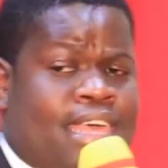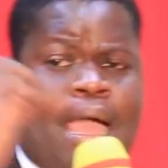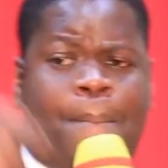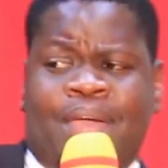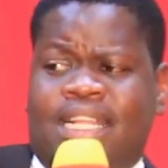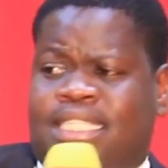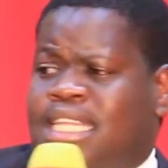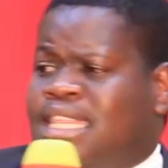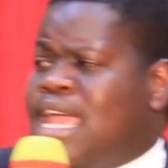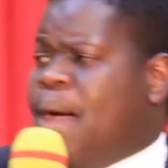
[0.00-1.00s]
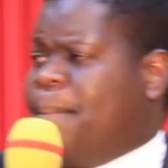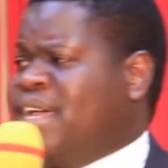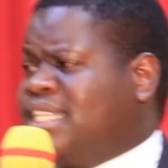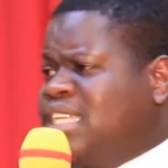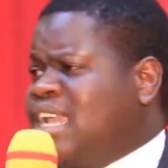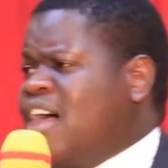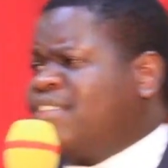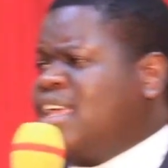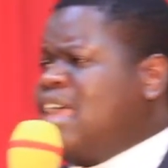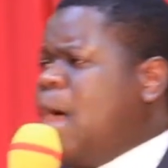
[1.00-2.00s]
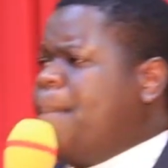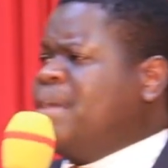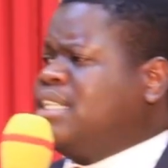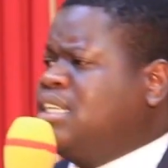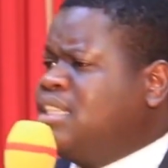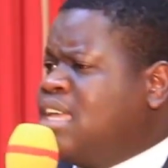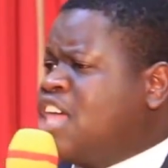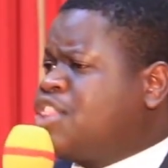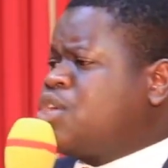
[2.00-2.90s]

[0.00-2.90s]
They are beaten. After they are beaten, they are